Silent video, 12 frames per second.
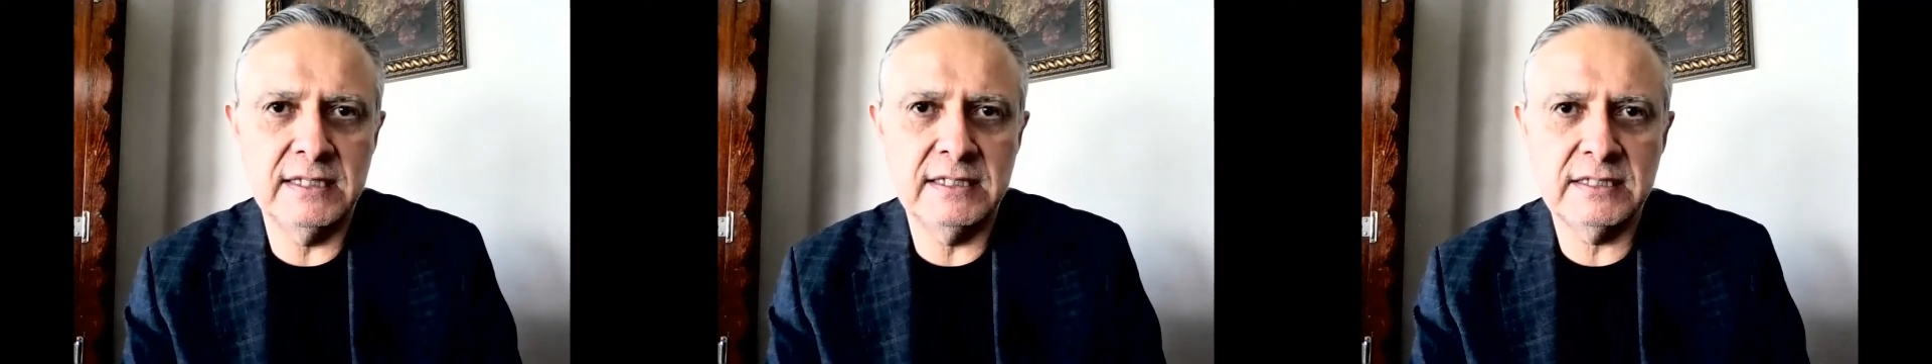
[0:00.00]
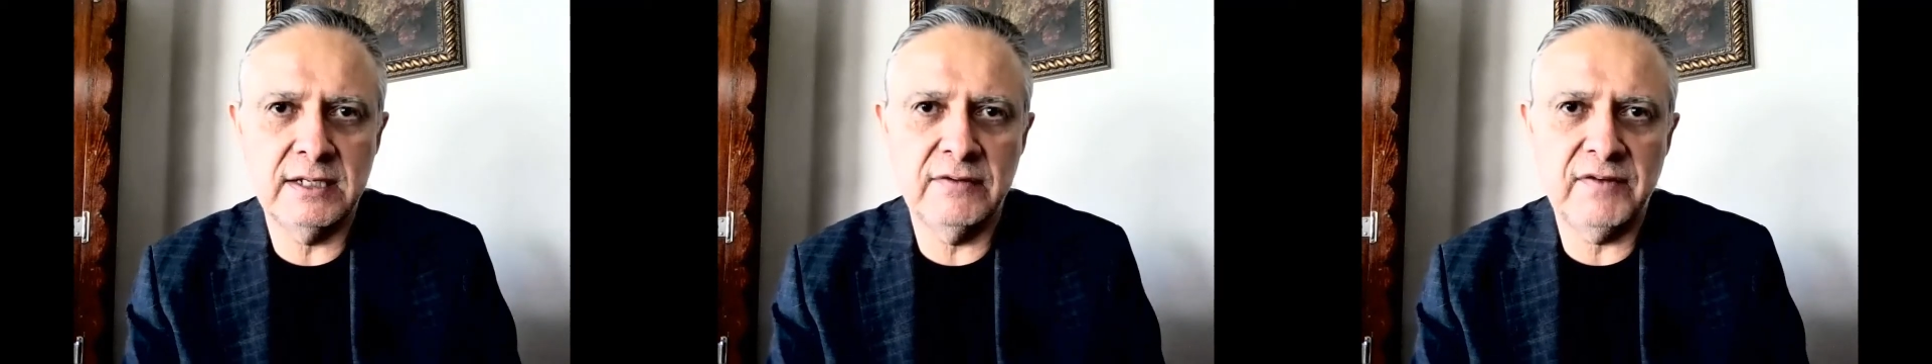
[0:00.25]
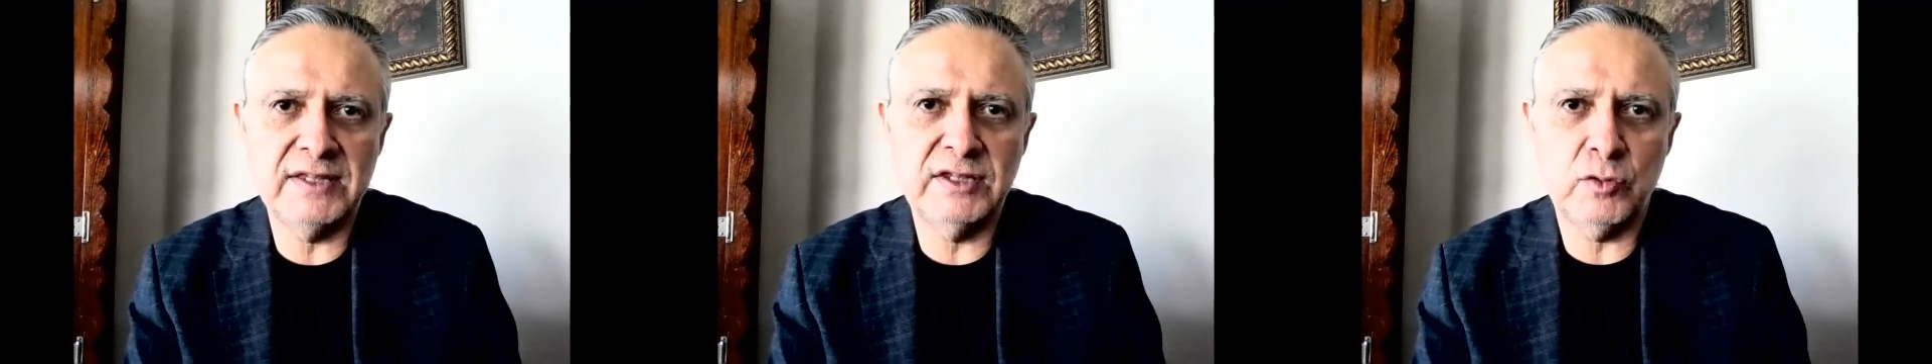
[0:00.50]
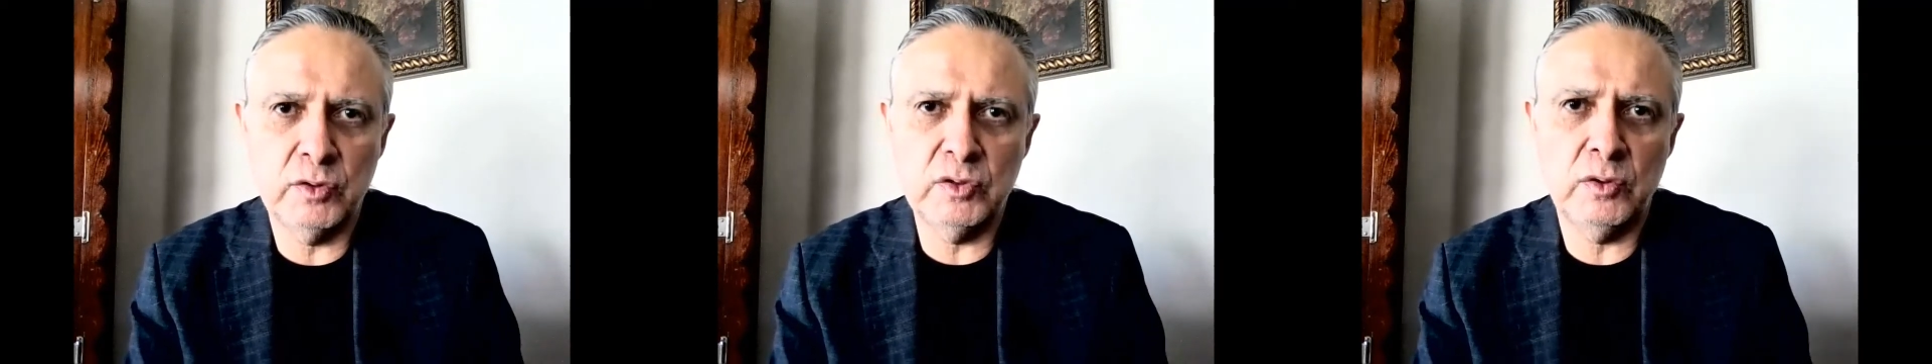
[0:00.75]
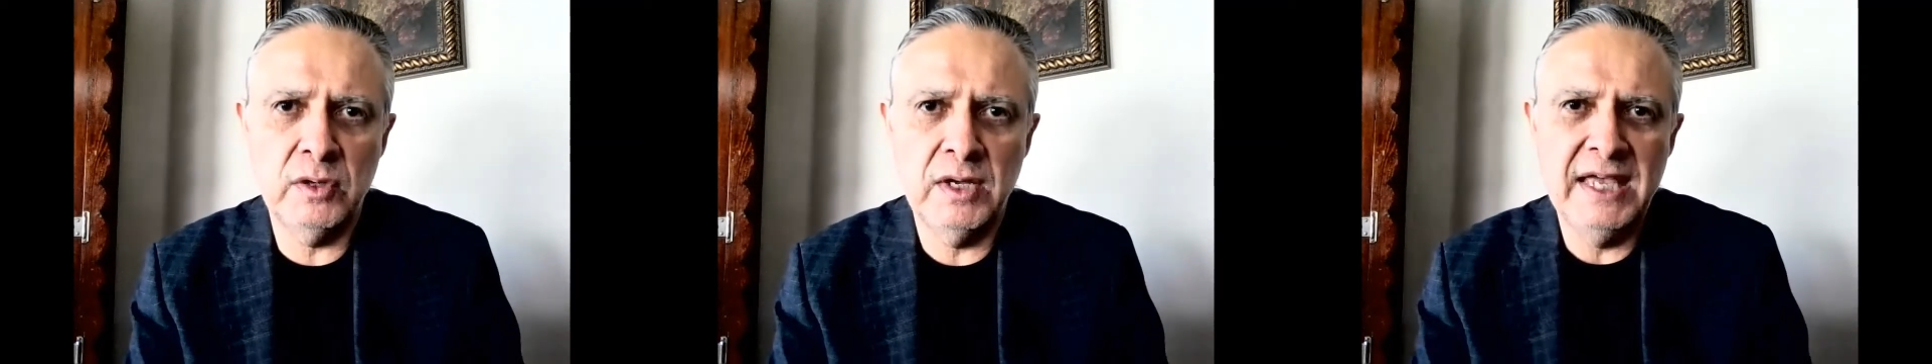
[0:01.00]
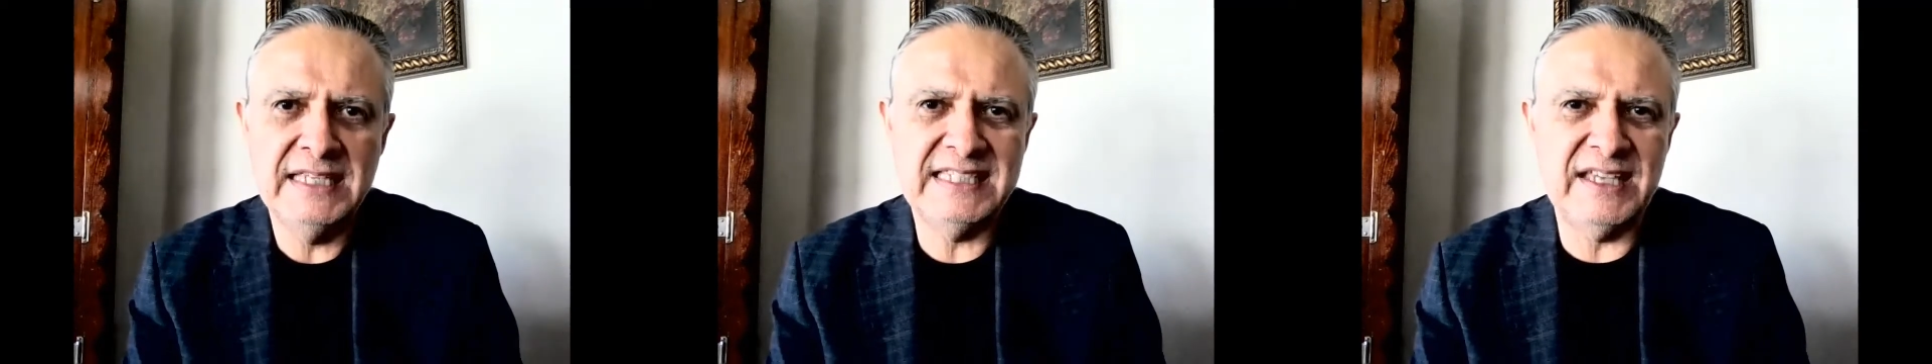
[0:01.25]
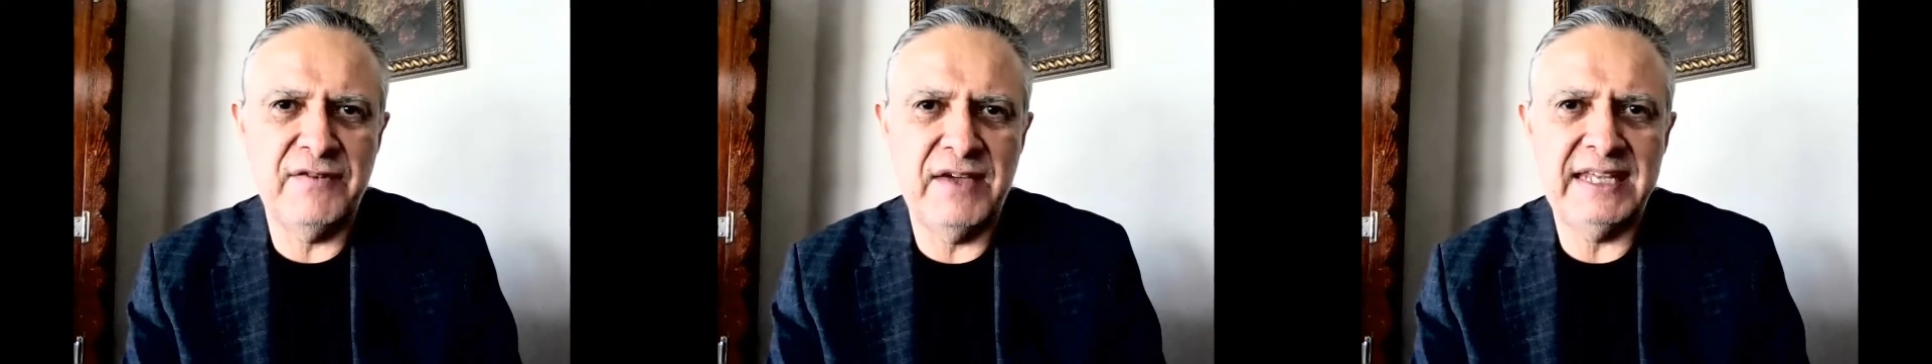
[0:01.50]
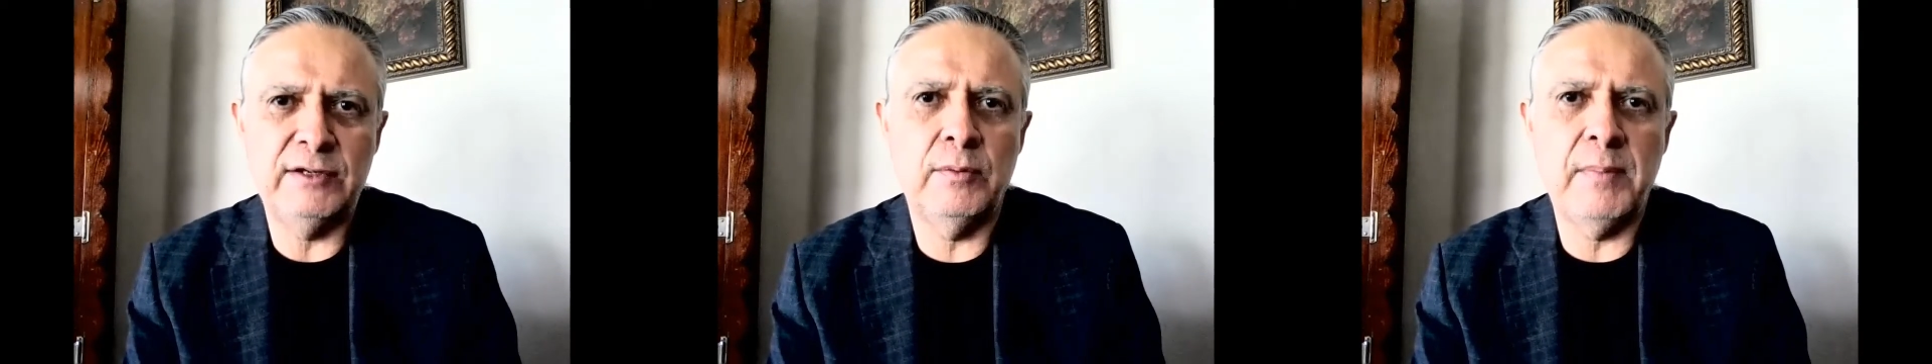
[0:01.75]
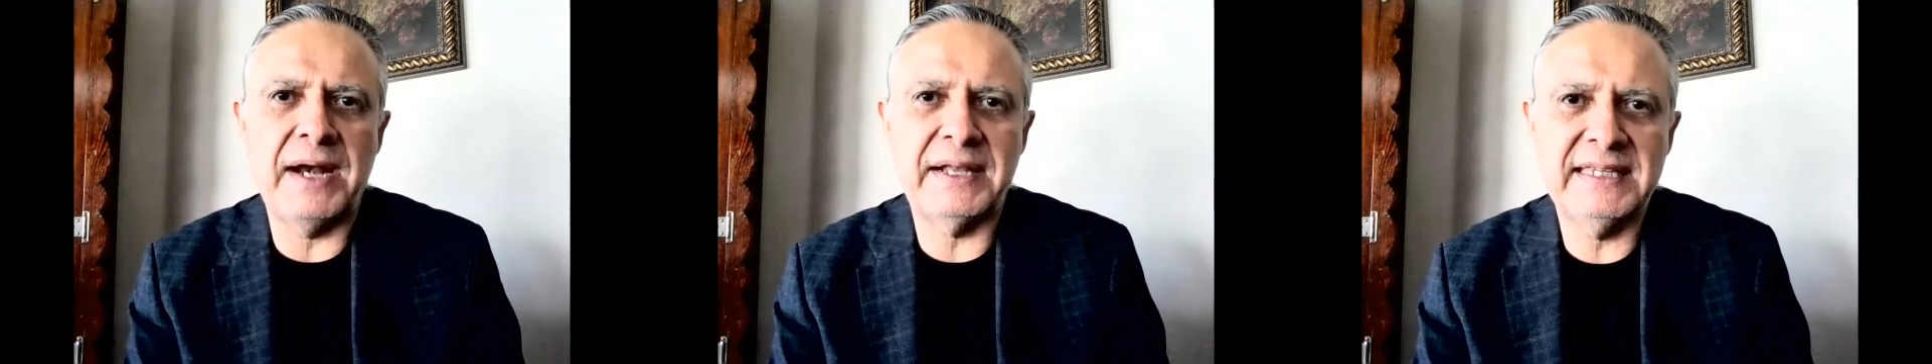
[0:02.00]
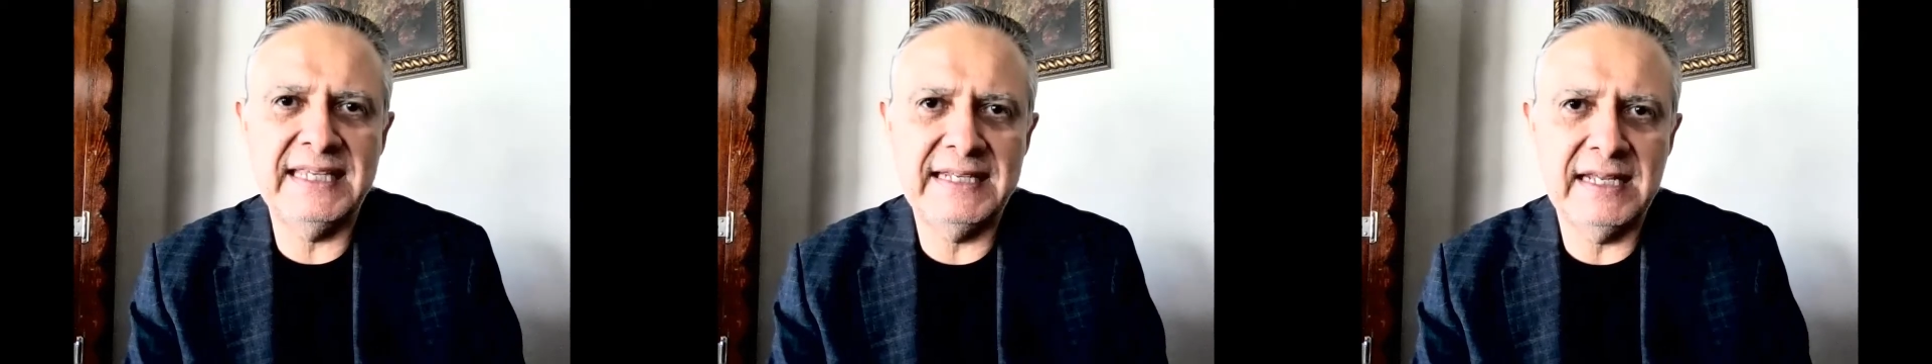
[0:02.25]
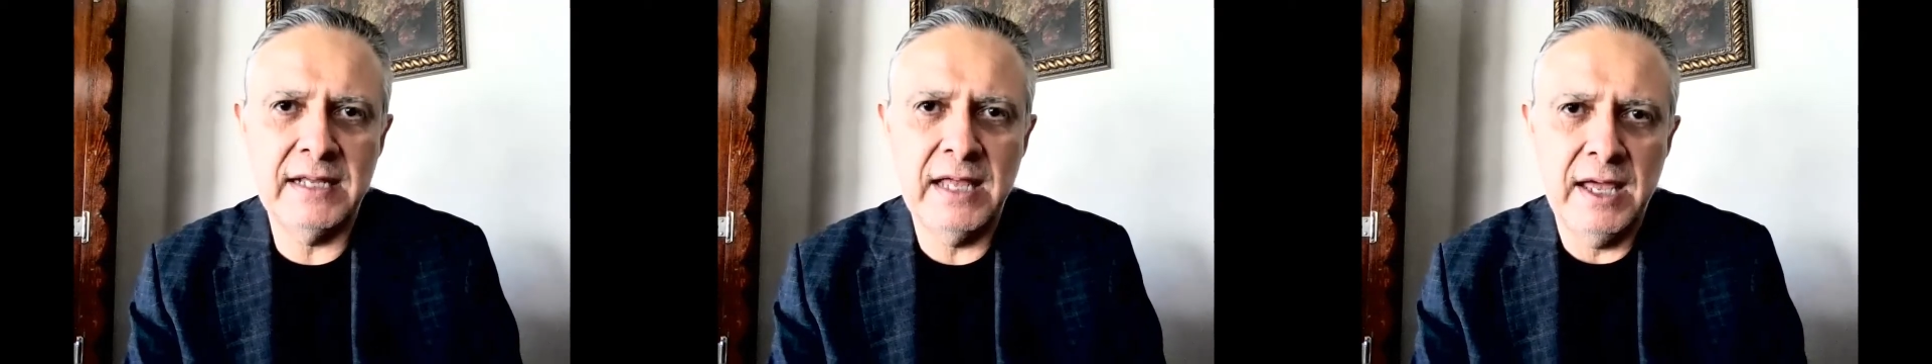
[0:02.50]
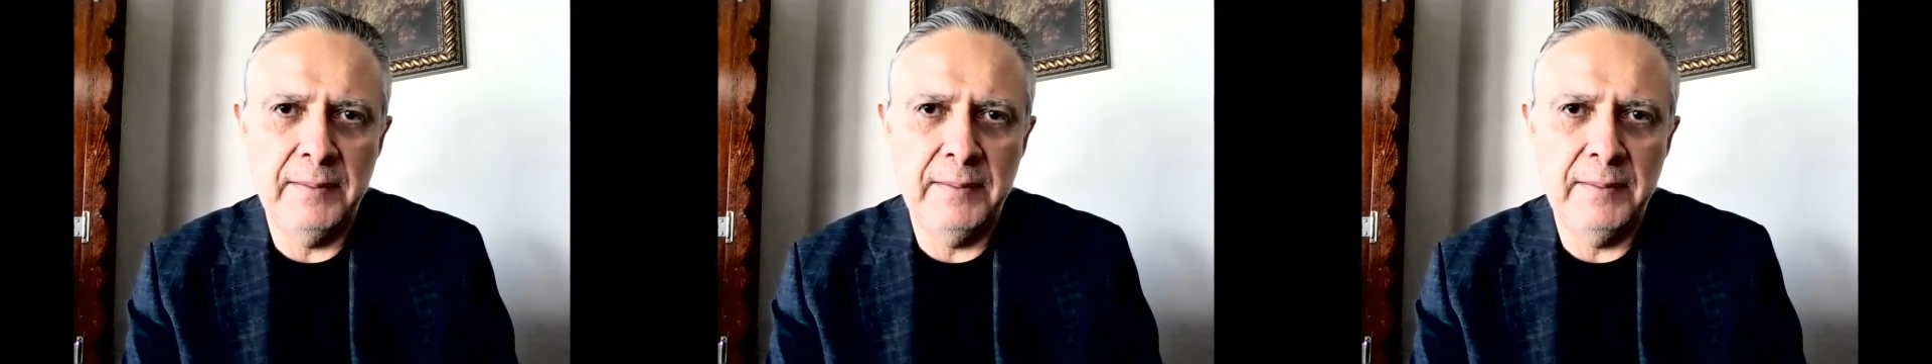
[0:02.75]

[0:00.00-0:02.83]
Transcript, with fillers: the son of Antonio Severino Martin and